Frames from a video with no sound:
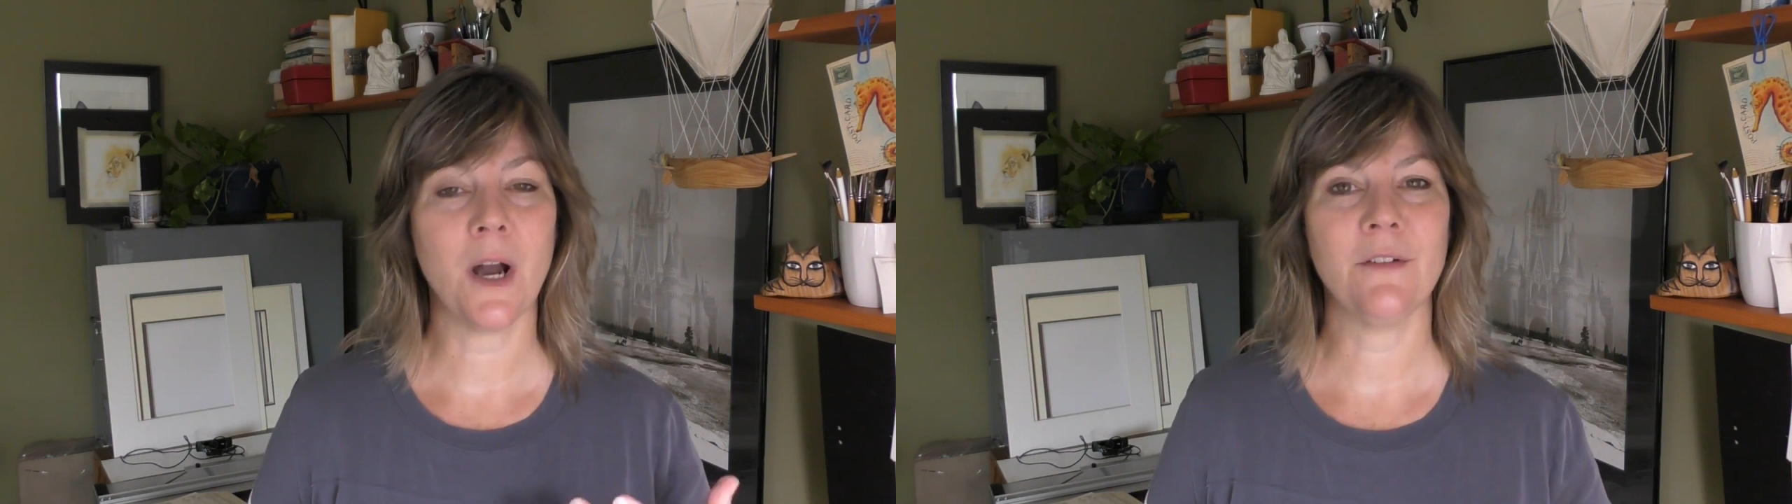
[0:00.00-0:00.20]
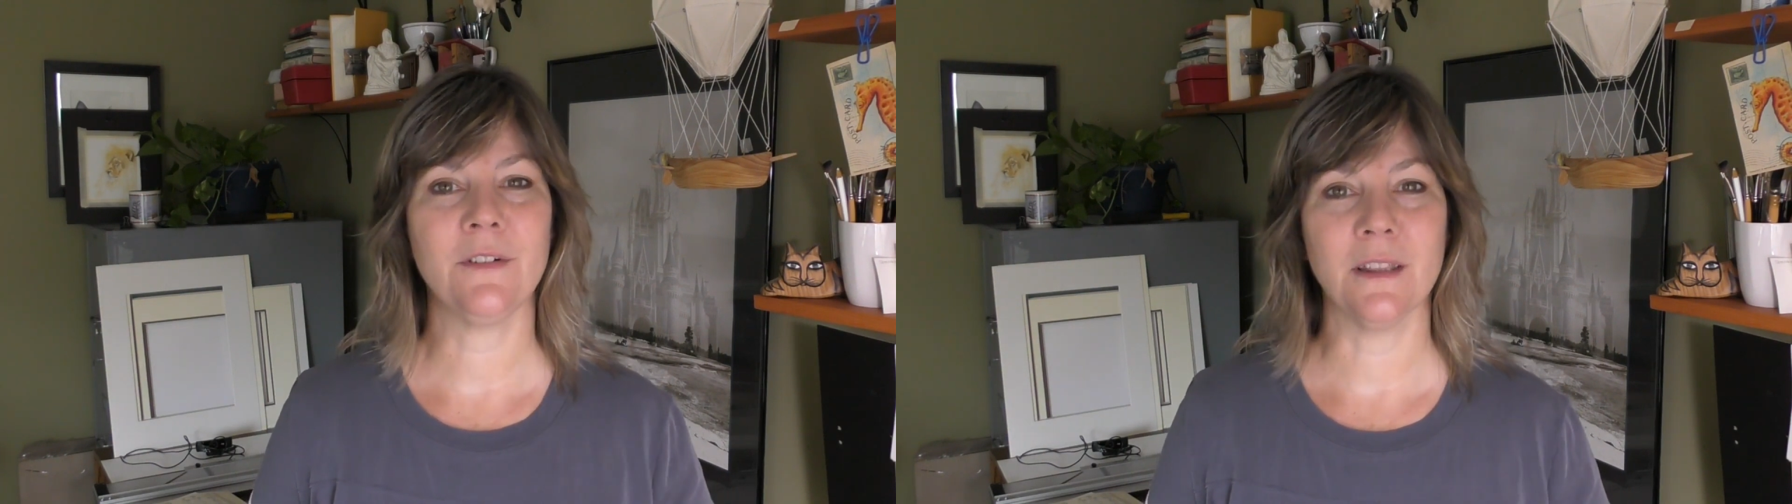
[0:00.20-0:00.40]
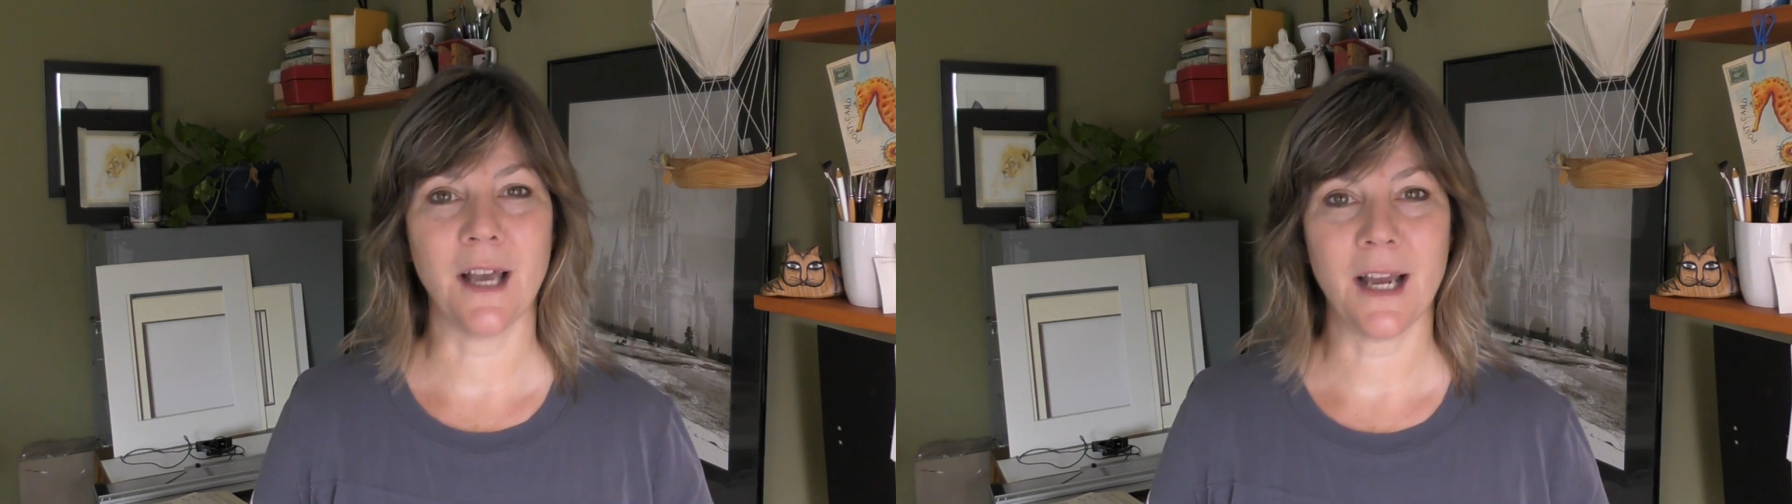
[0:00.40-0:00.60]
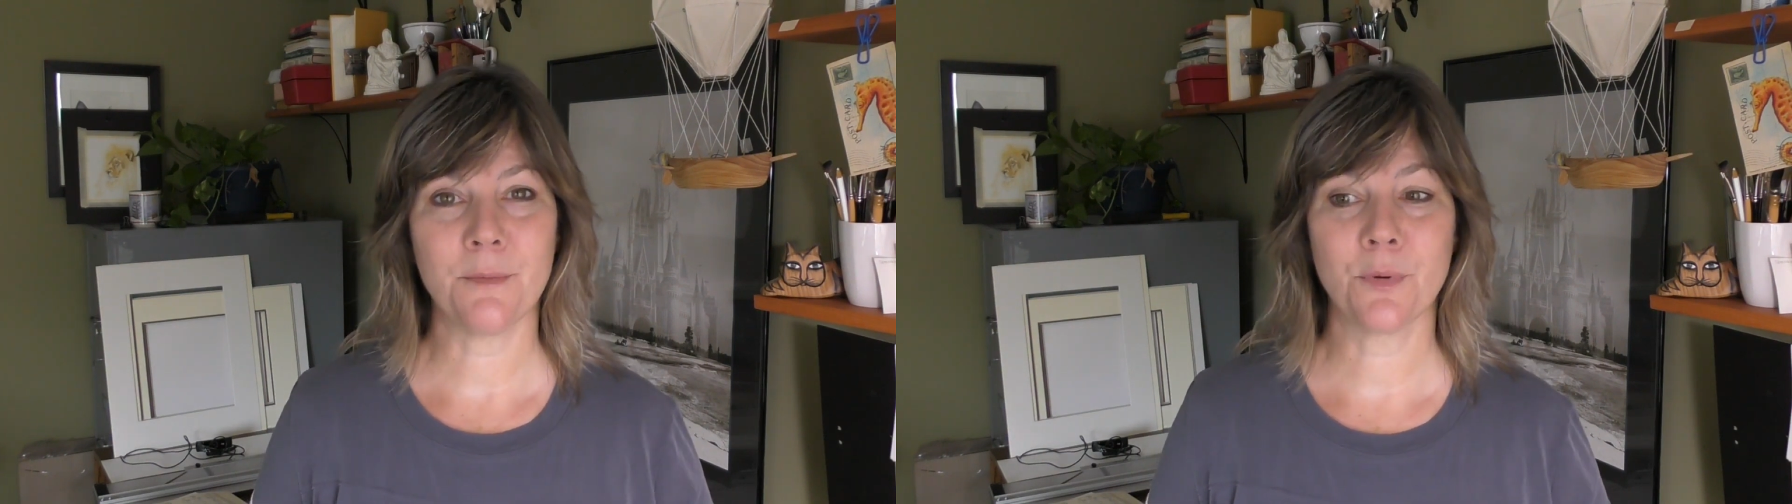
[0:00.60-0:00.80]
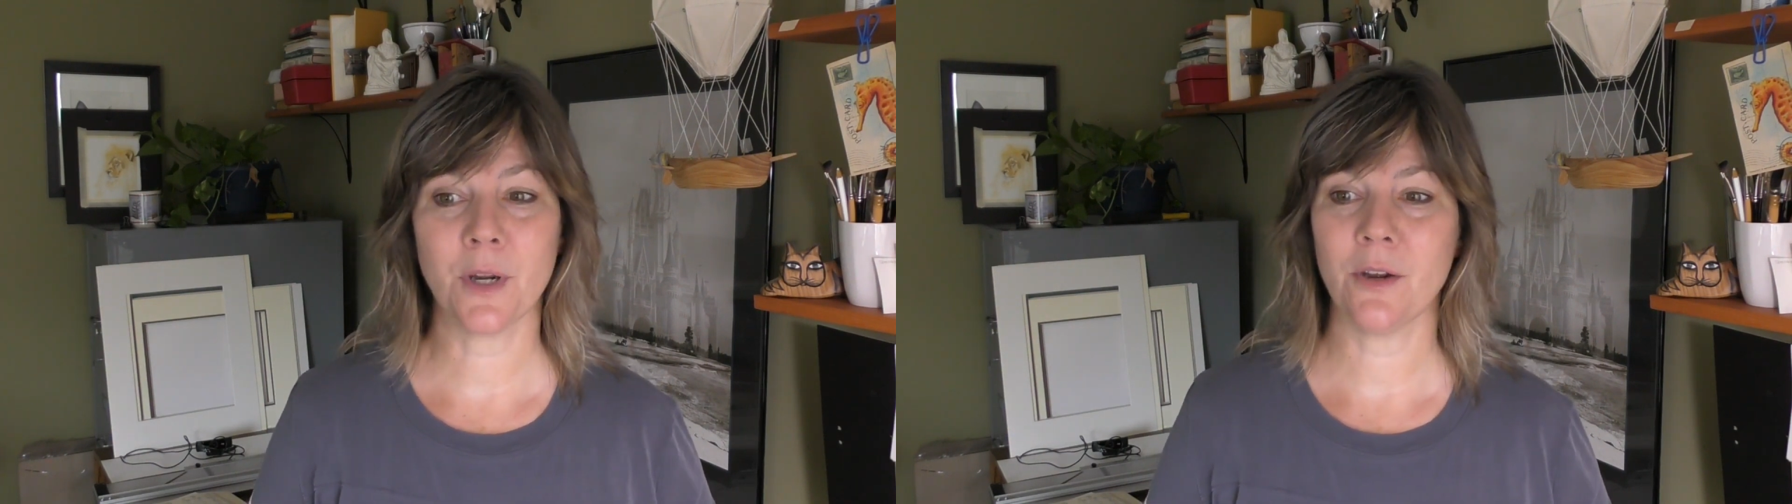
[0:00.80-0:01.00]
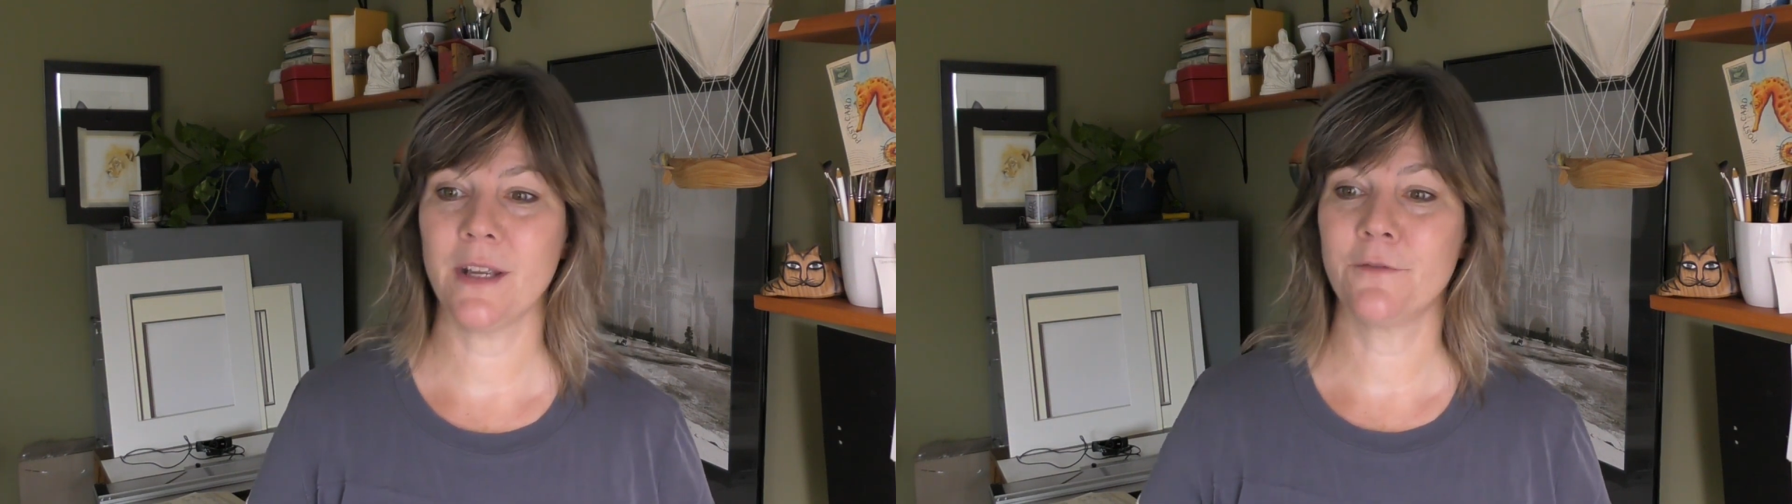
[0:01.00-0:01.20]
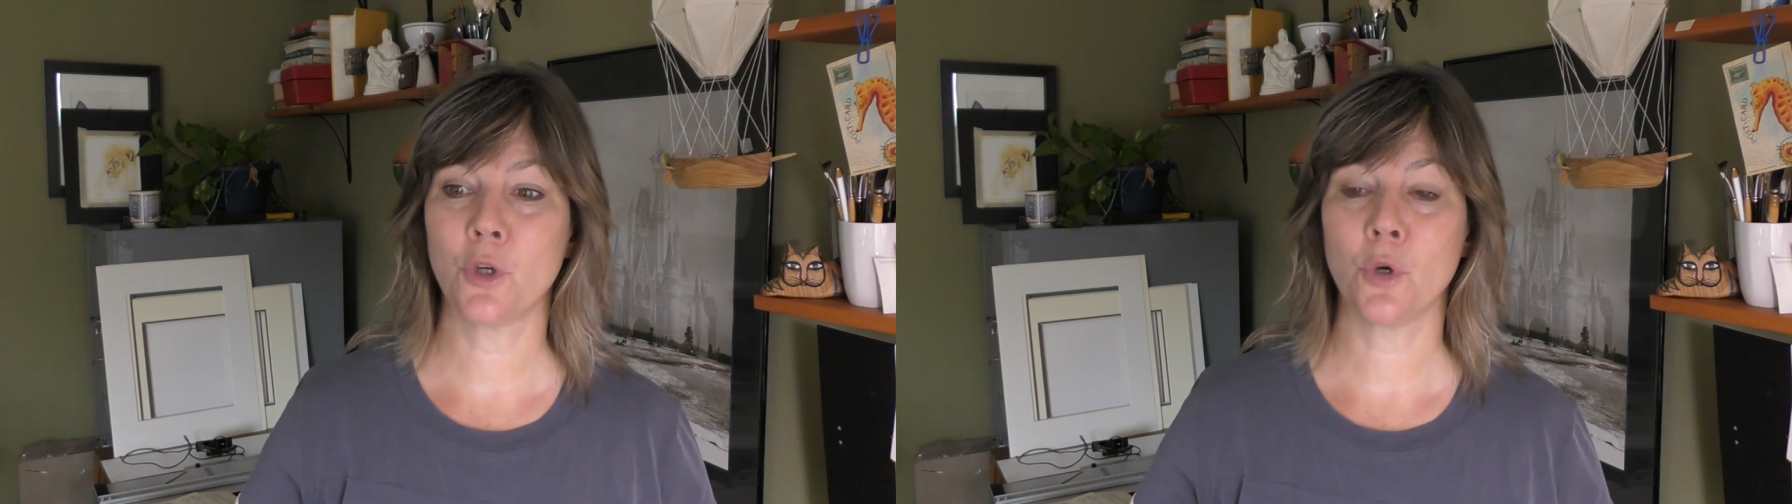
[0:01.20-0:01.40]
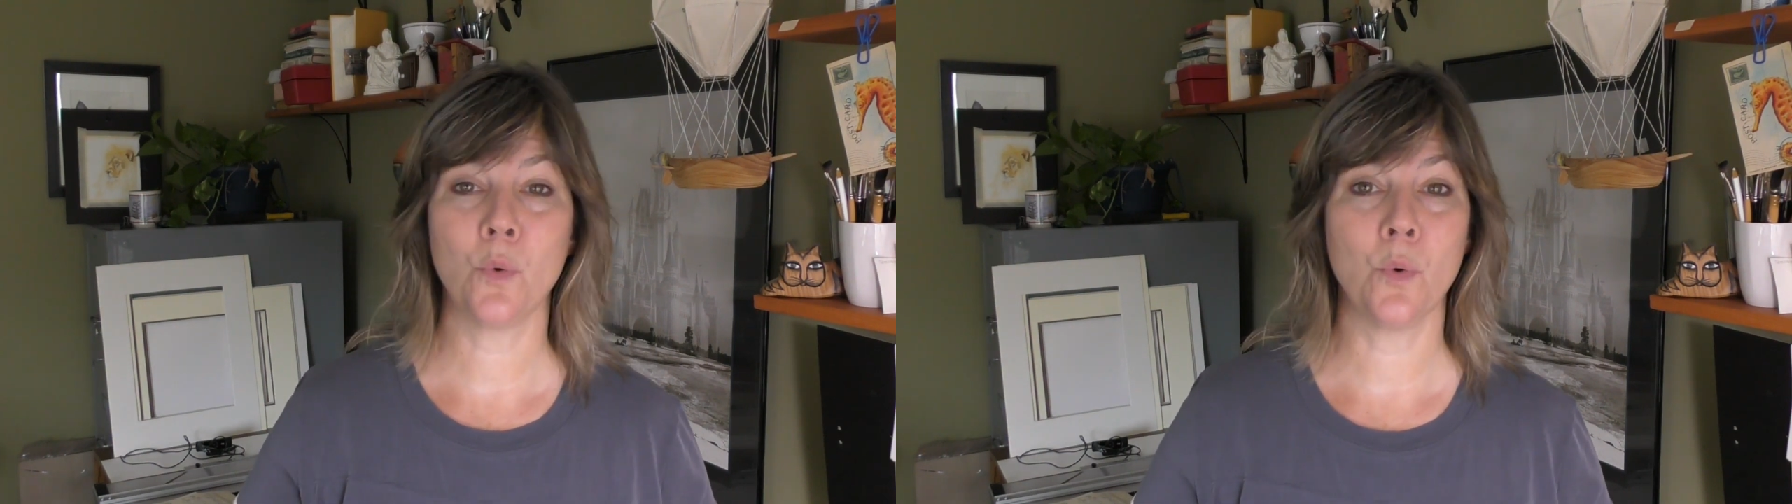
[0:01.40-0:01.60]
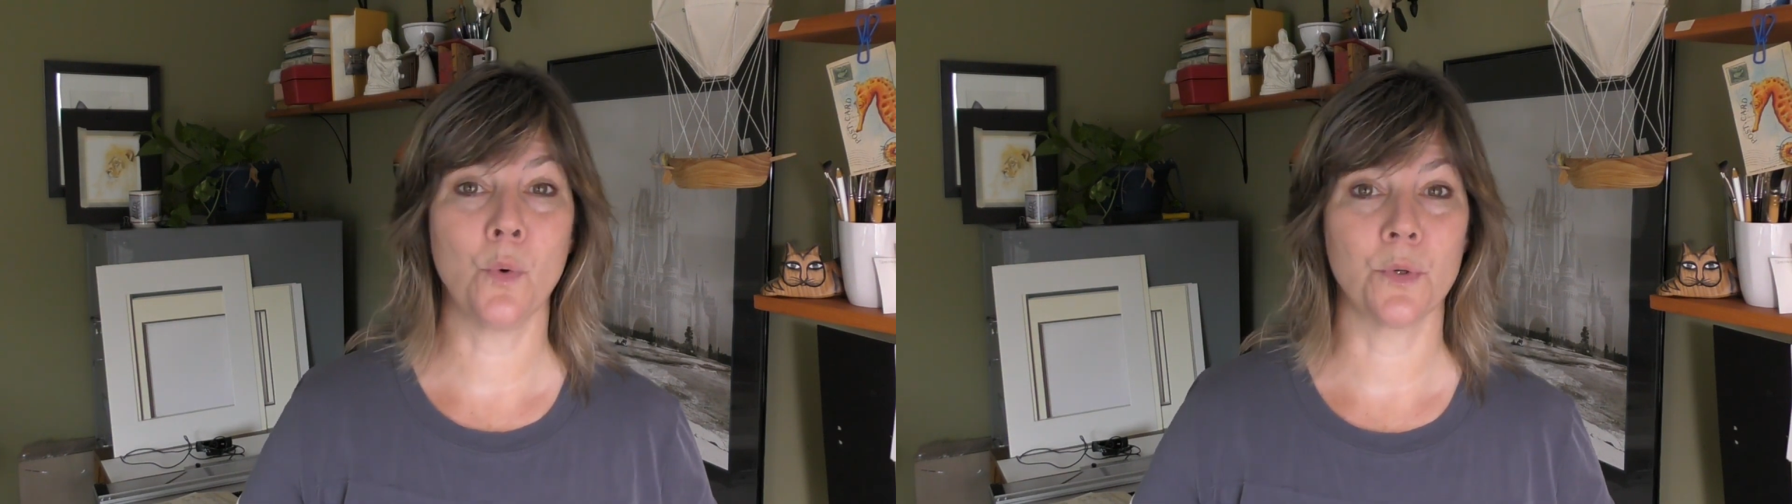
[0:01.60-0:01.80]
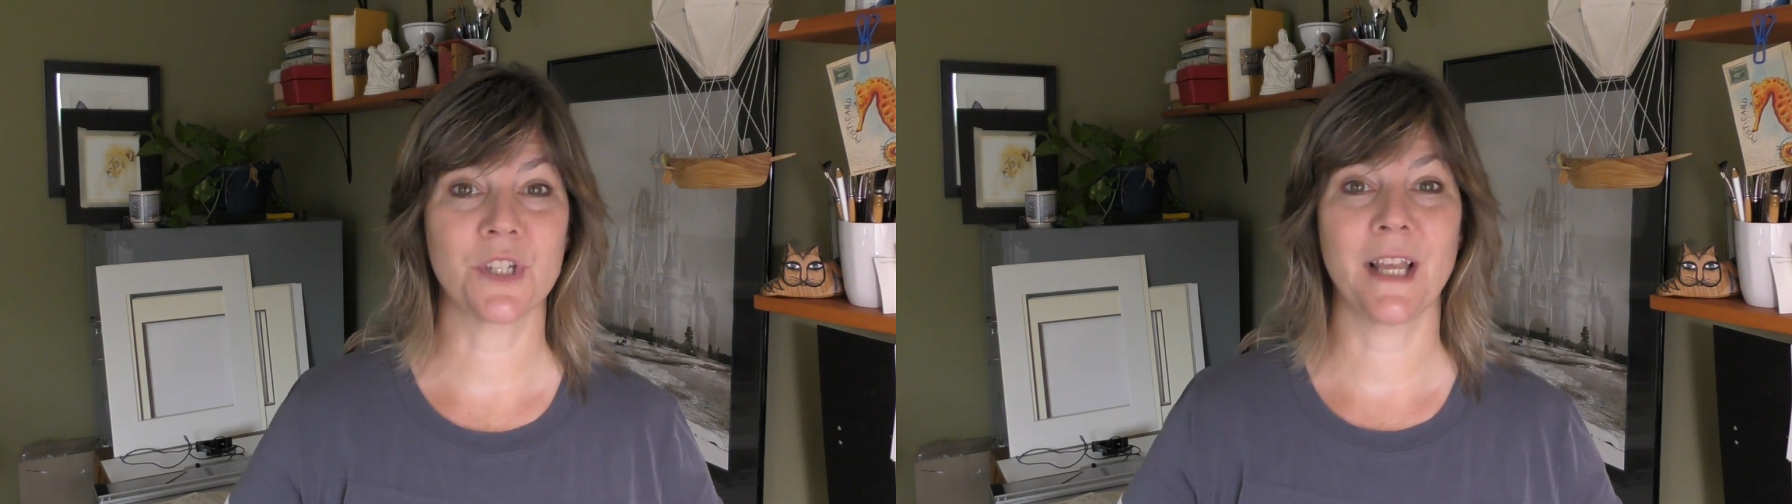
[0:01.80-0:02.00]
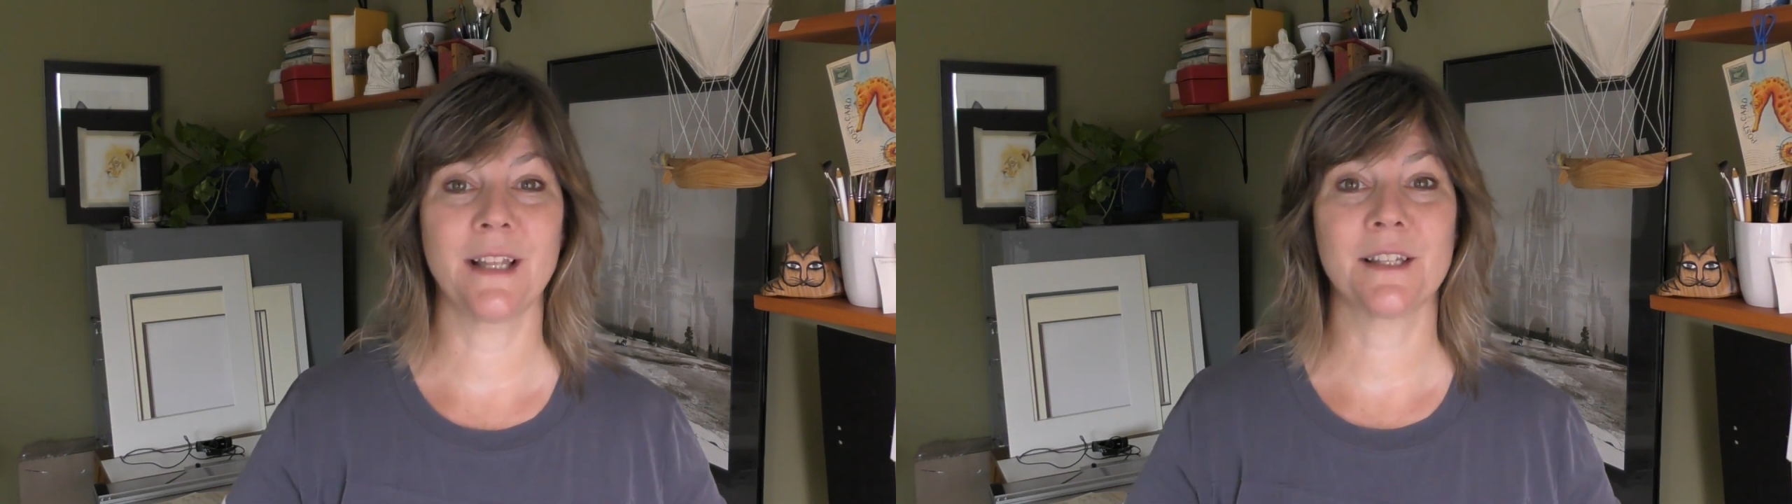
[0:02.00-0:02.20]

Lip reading: have a library of tools and